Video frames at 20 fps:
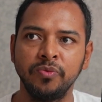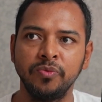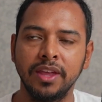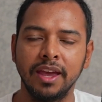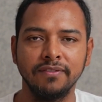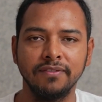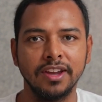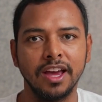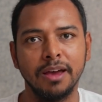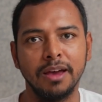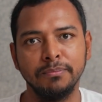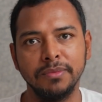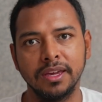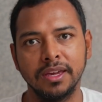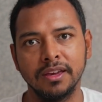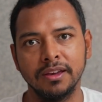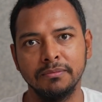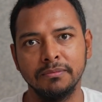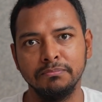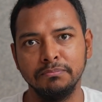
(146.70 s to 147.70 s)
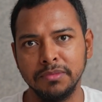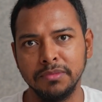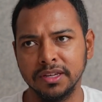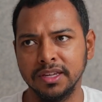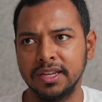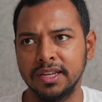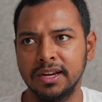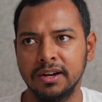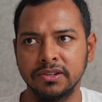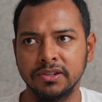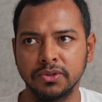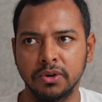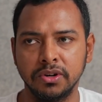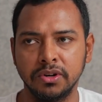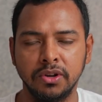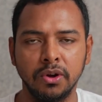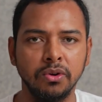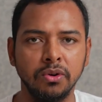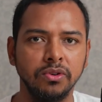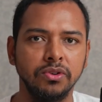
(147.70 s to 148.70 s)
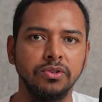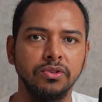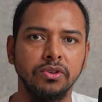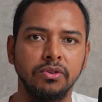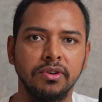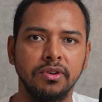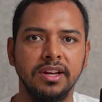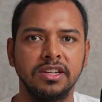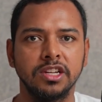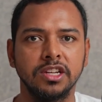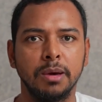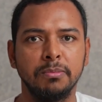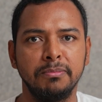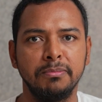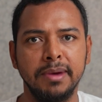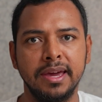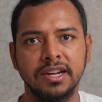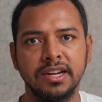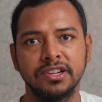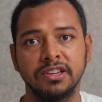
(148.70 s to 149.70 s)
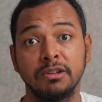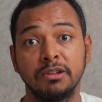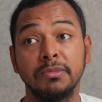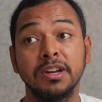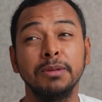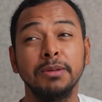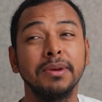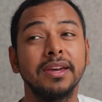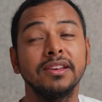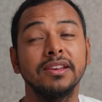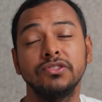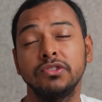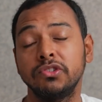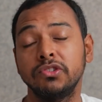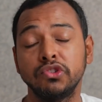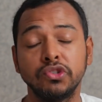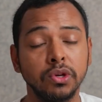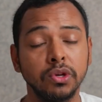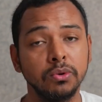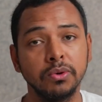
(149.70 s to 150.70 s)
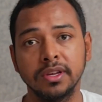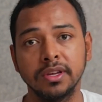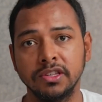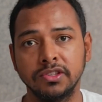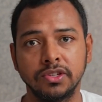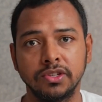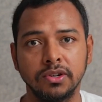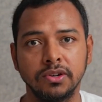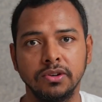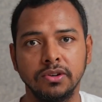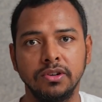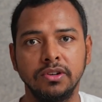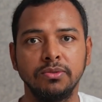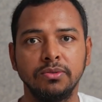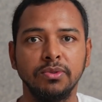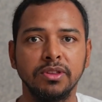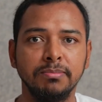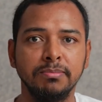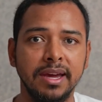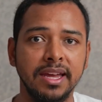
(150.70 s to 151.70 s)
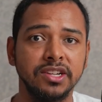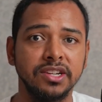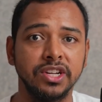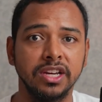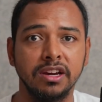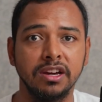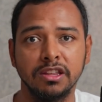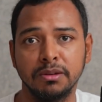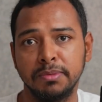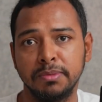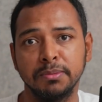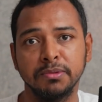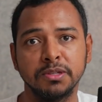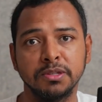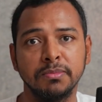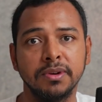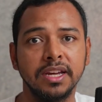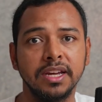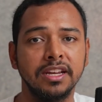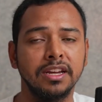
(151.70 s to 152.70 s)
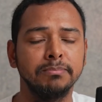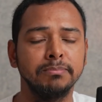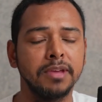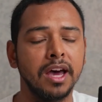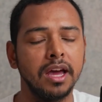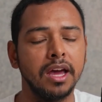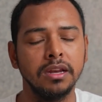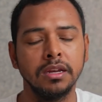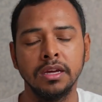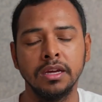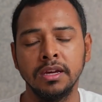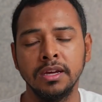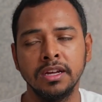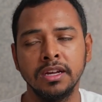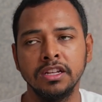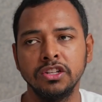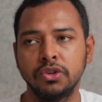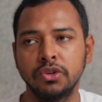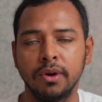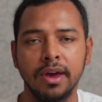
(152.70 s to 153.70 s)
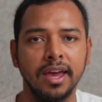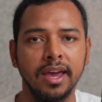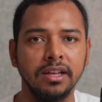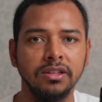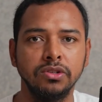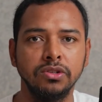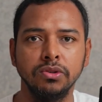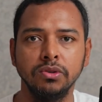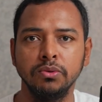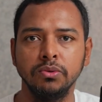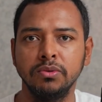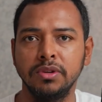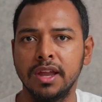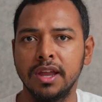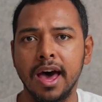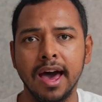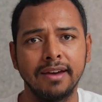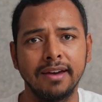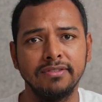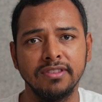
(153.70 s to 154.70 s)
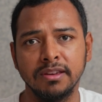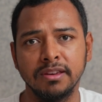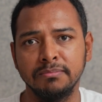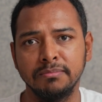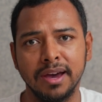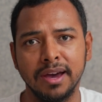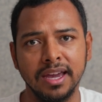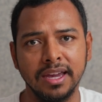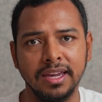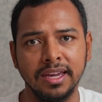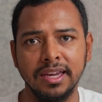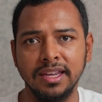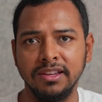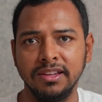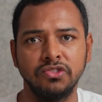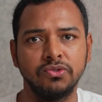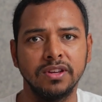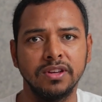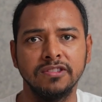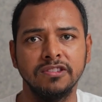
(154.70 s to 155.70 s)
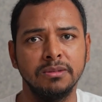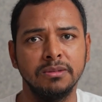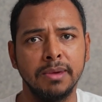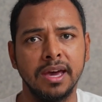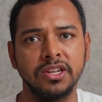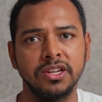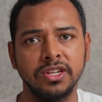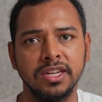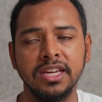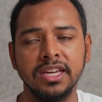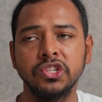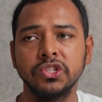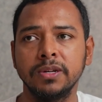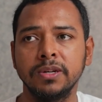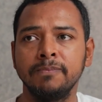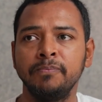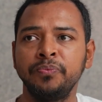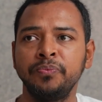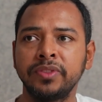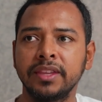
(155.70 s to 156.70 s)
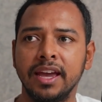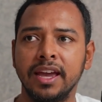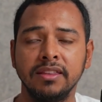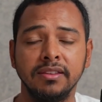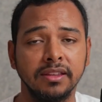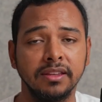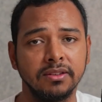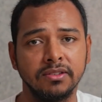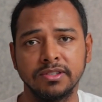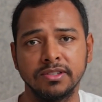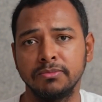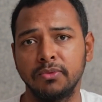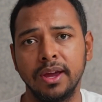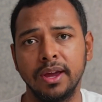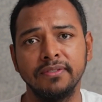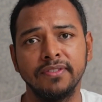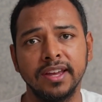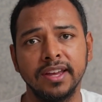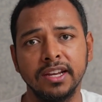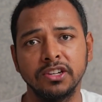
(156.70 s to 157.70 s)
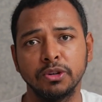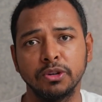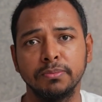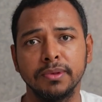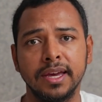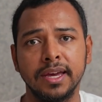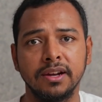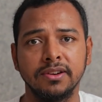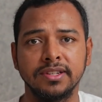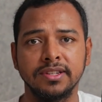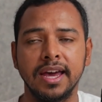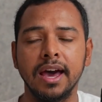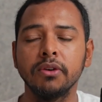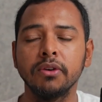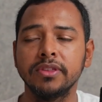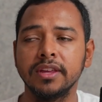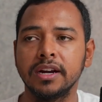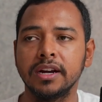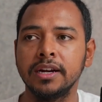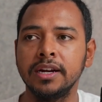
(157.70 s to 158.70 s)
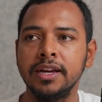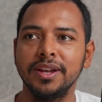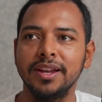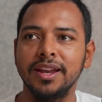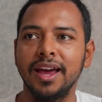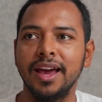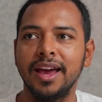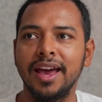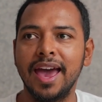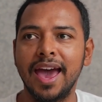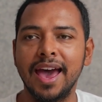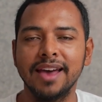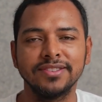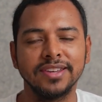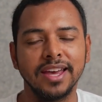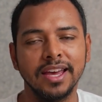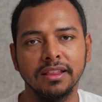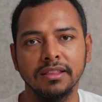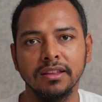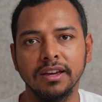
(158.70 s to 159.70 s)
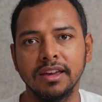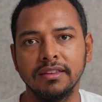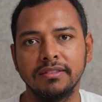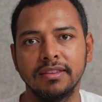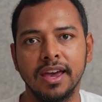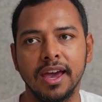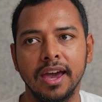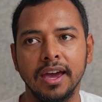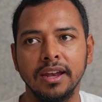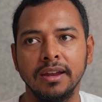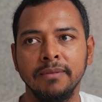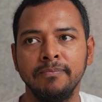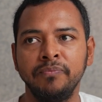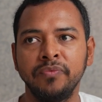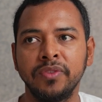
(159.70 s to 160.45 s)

have not become millionaires or don't do a great job of managing their money because they're so concerned with managing other people's money. And I'm not trying to knock them by any stretch of the imagination. I think there are some great financial planners out there. But as I look at that,